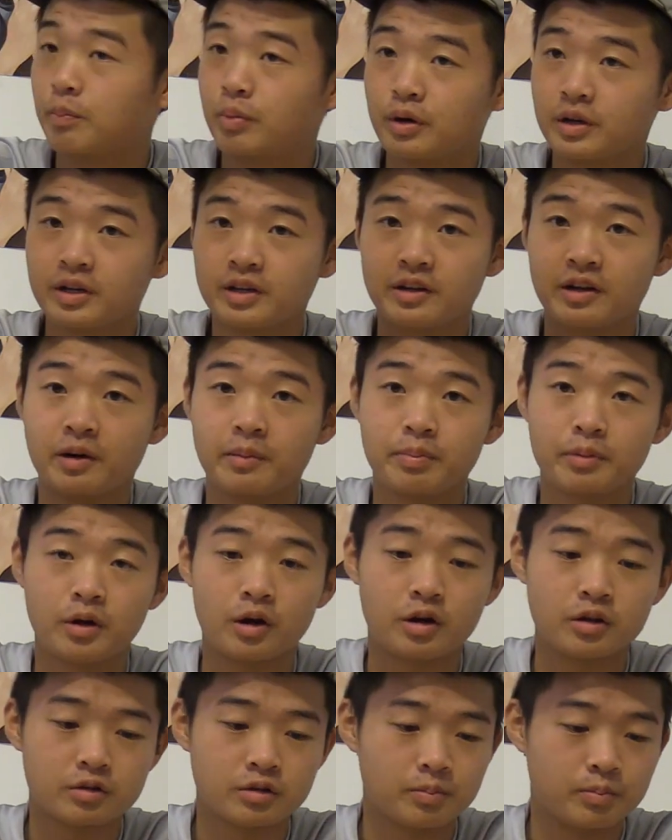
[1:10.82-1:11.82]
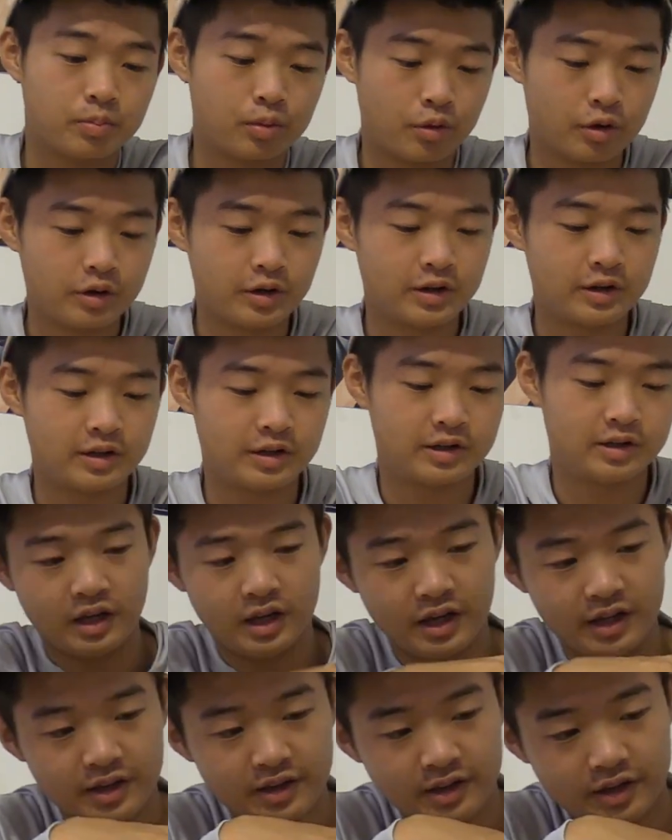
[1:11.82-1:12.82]
put it up on the board.
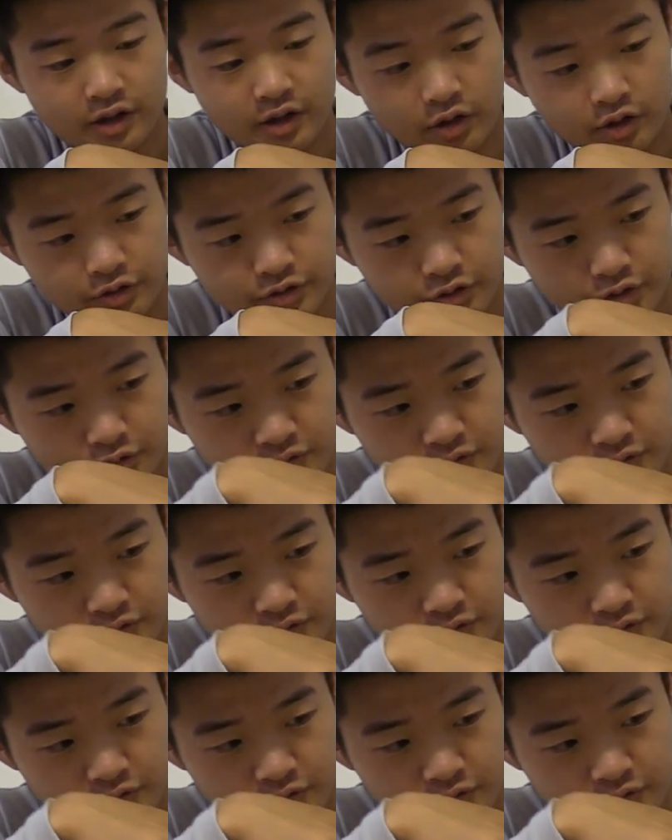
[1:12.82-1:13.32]
And they also